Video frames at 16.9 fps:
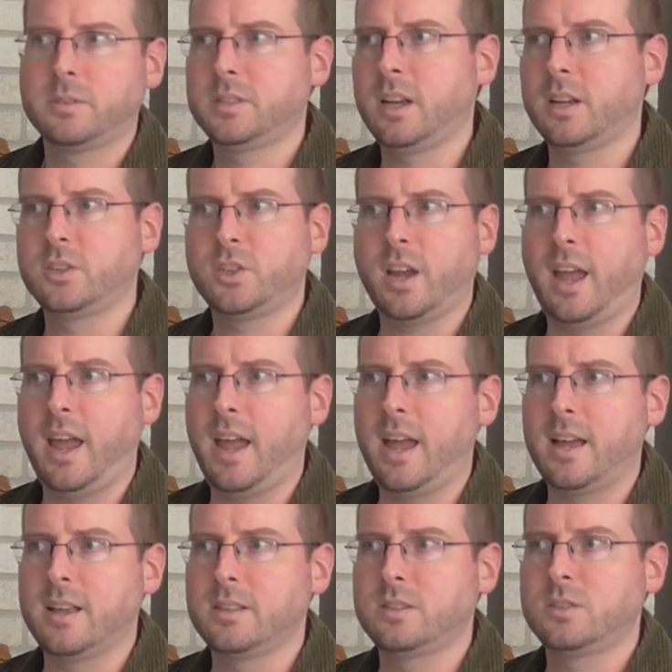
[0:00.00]
such
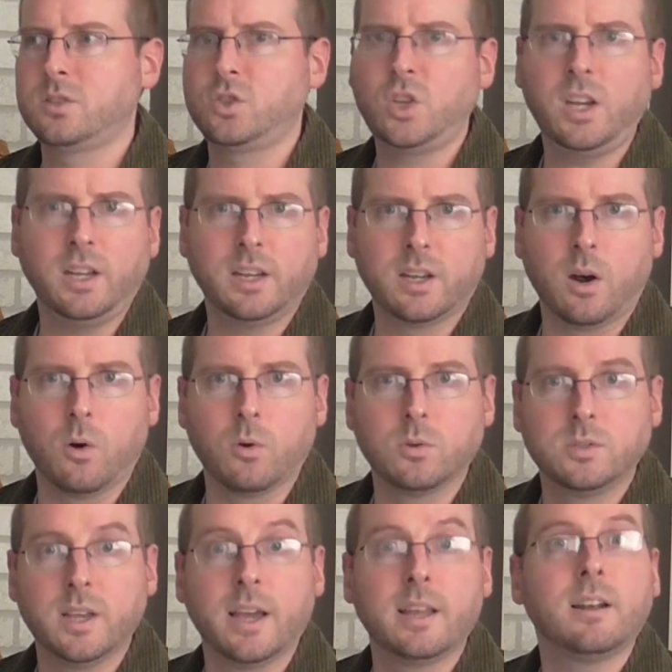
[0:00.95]
as cheat
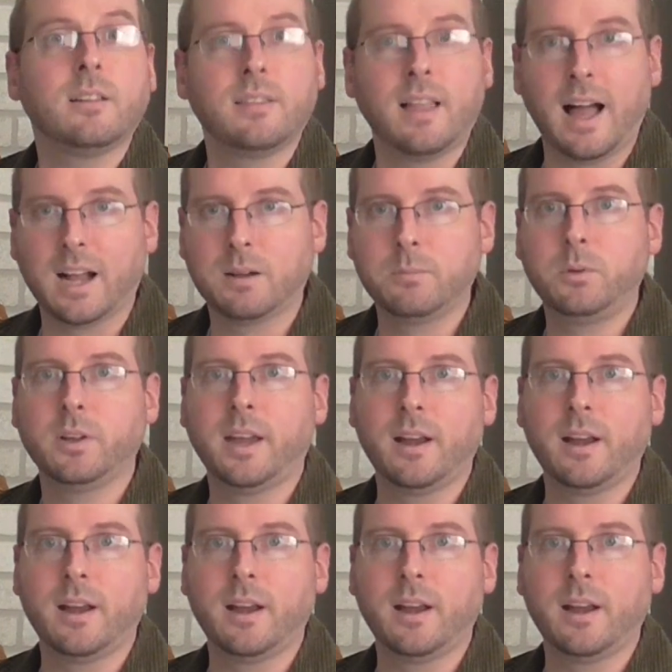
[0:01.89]
codes and unlockable